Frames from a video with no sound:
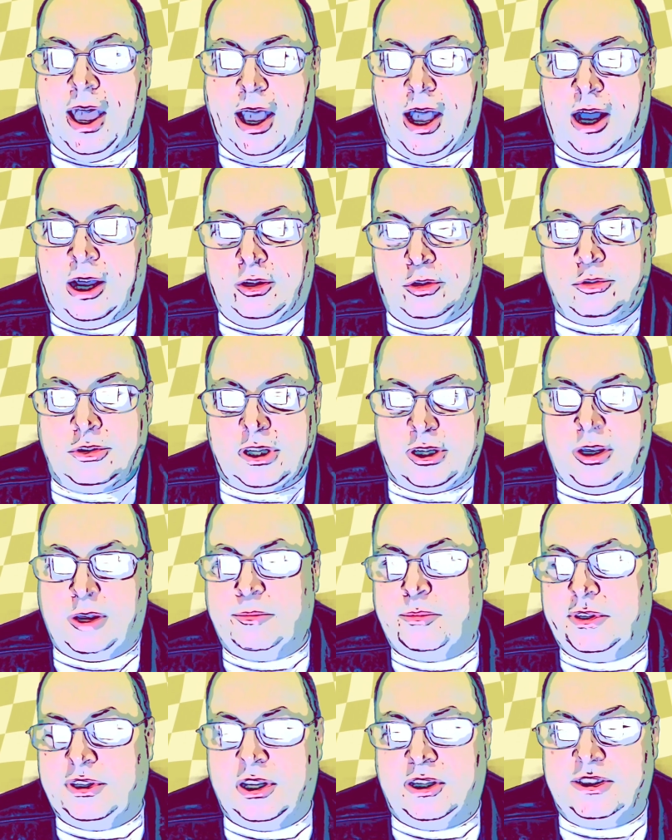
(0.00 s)
I also hope
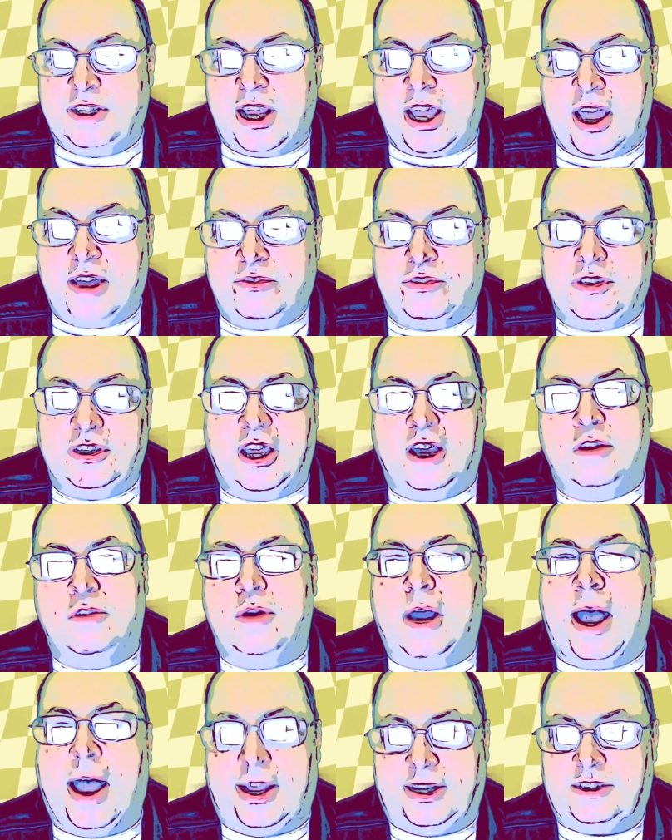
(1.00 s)
you'd like to have a go
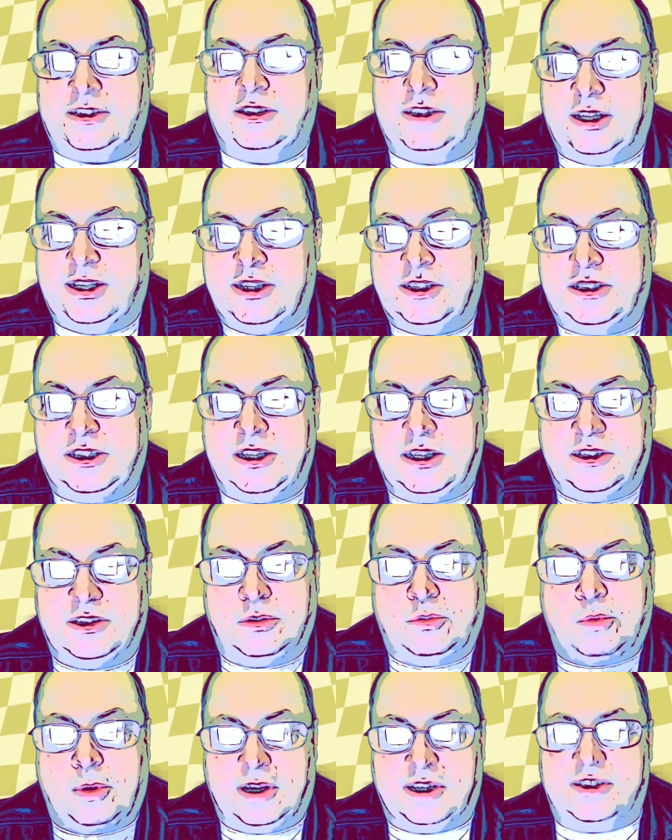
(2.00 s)
at today's teaser
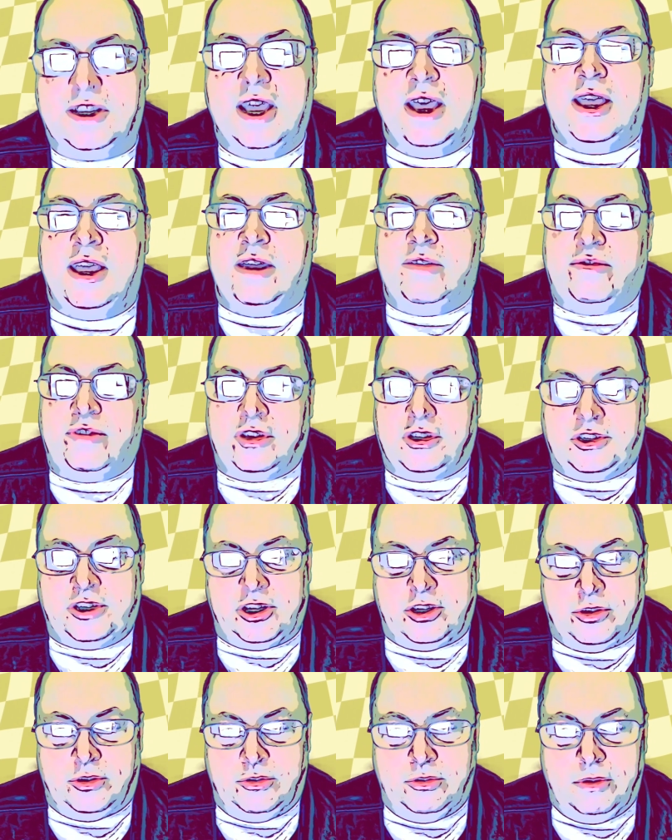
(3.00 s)
quiz. If you
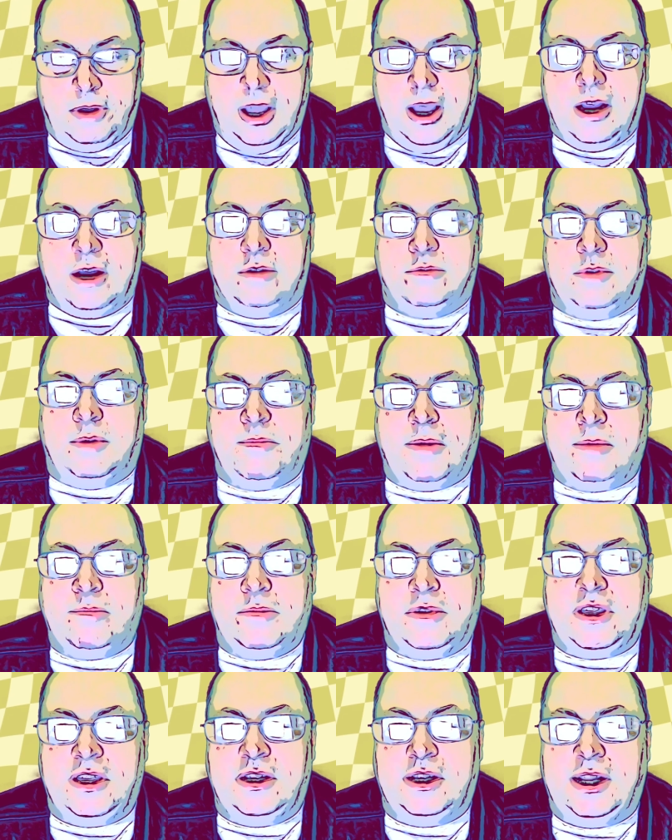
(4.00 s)
do, remember
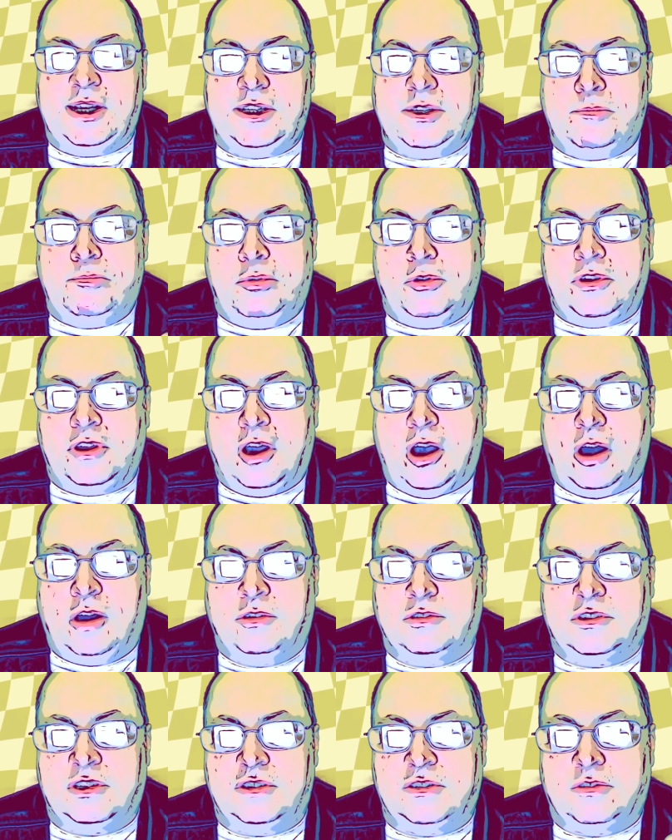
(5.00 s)
you need to put your
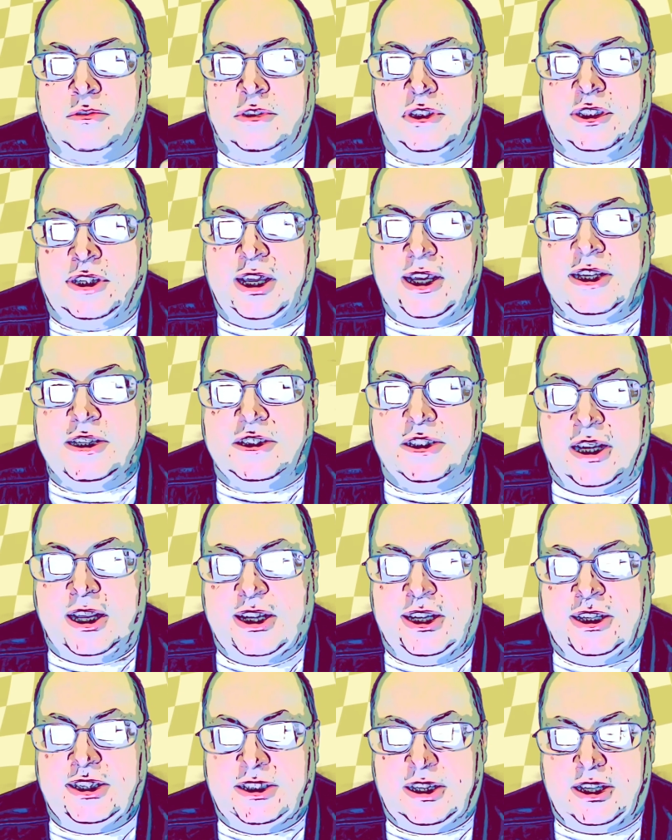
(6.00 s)
answers on today's
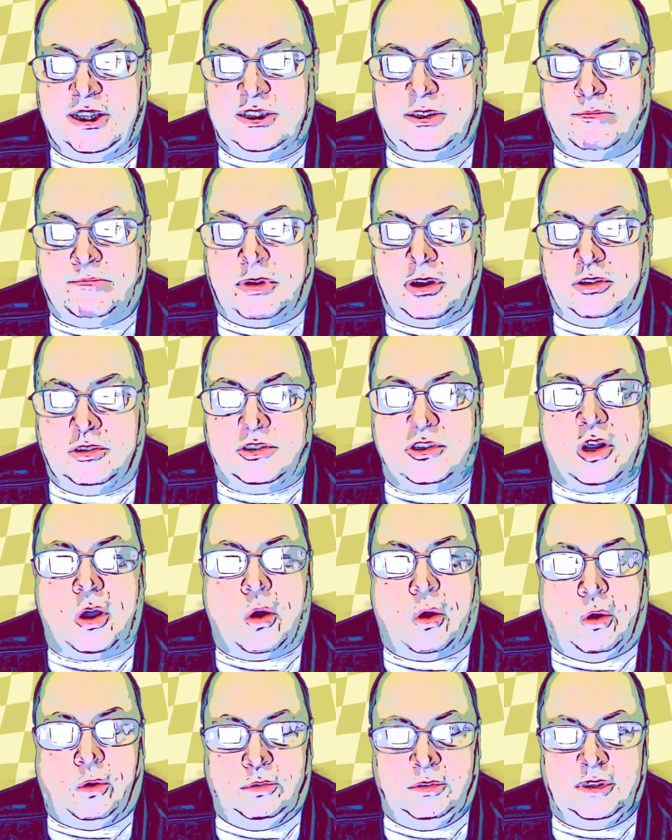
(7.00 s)
daily teaser post
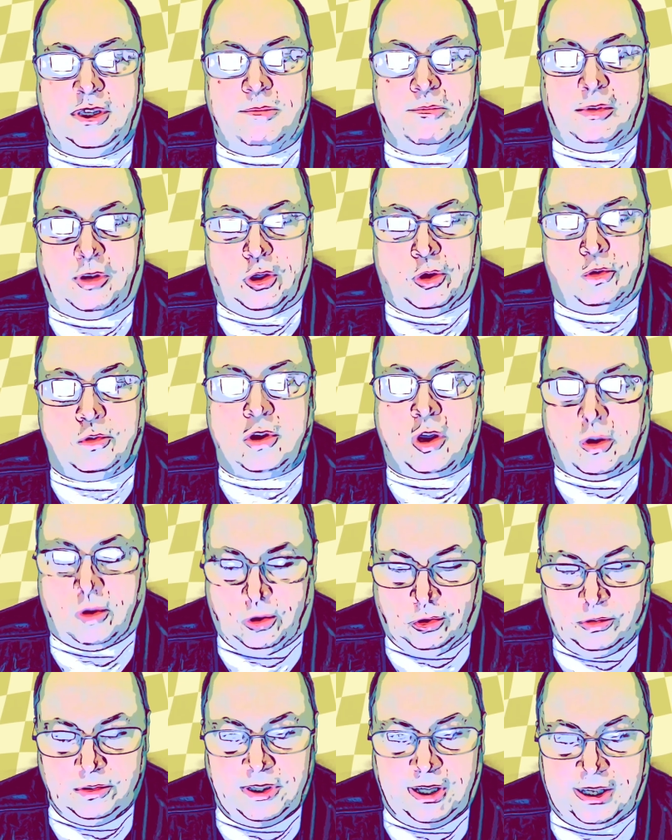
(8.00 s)
on the blog
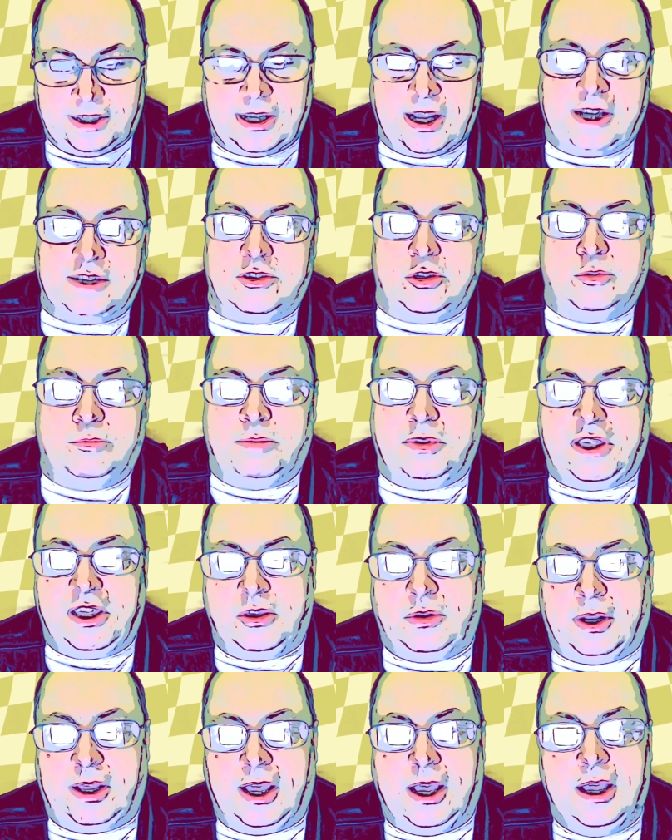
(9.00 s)
on Nik Nak's Old
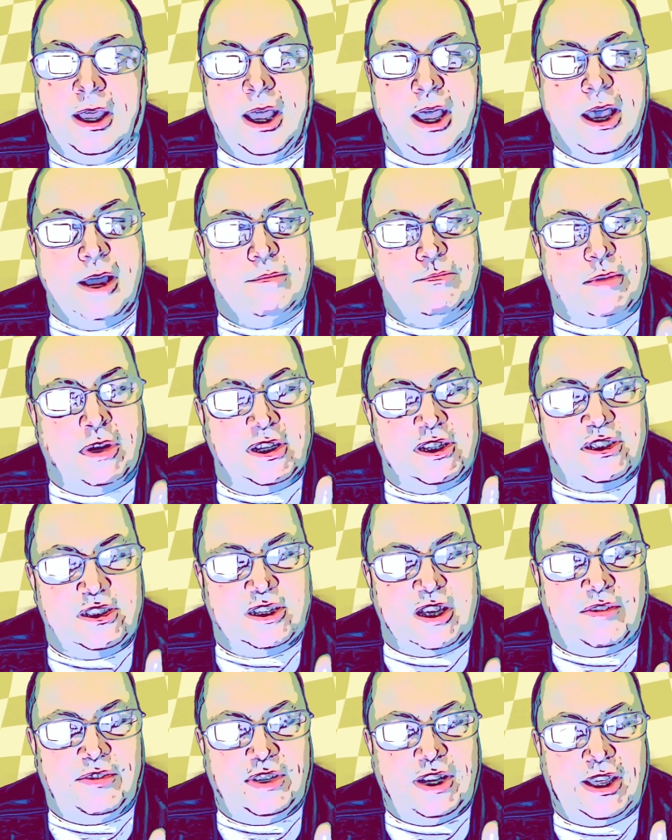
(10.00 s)
Peculiar by
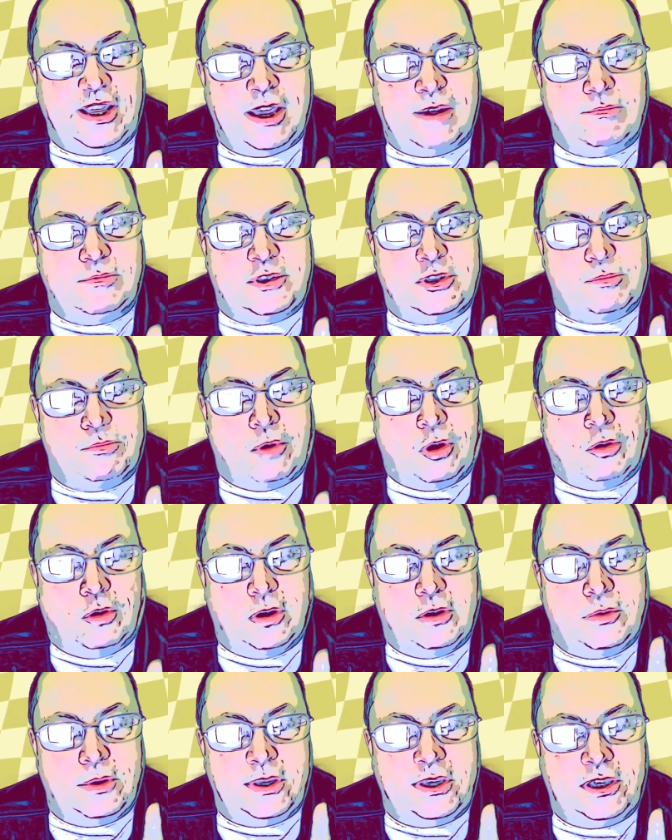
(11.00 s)
7 a.m.
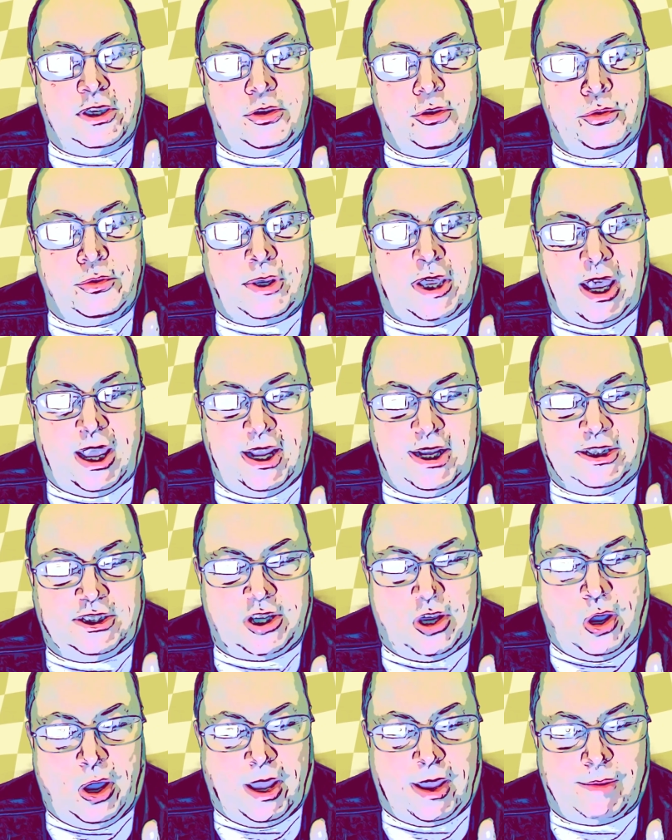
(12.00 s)
tomorrow UK
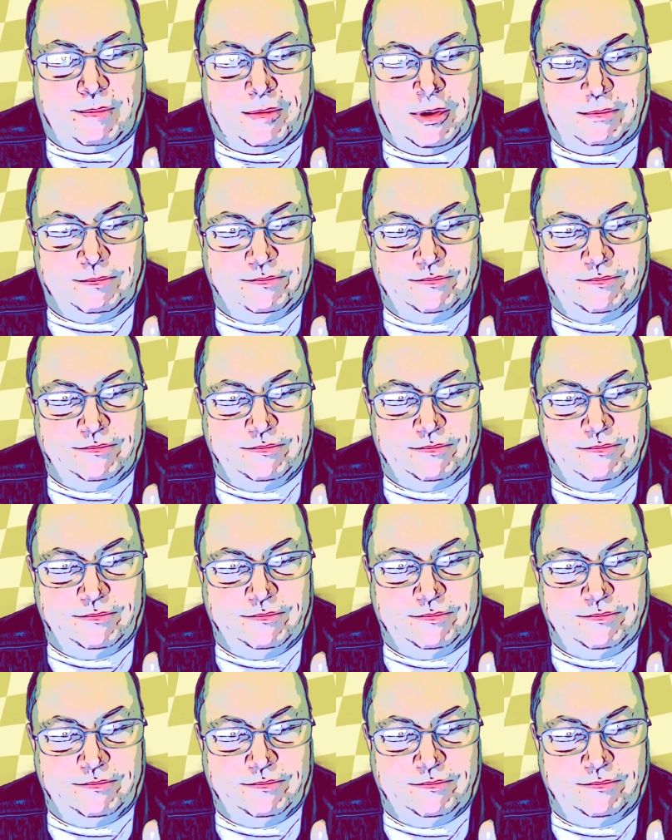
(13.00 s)
time.